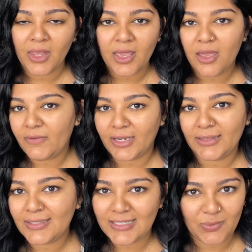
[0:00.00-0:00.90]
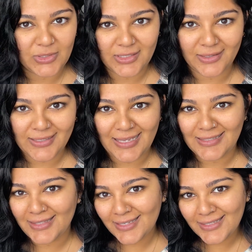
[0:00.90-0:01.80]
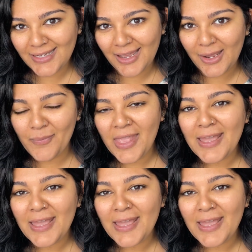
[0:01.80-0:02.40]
if I get the same results as this time.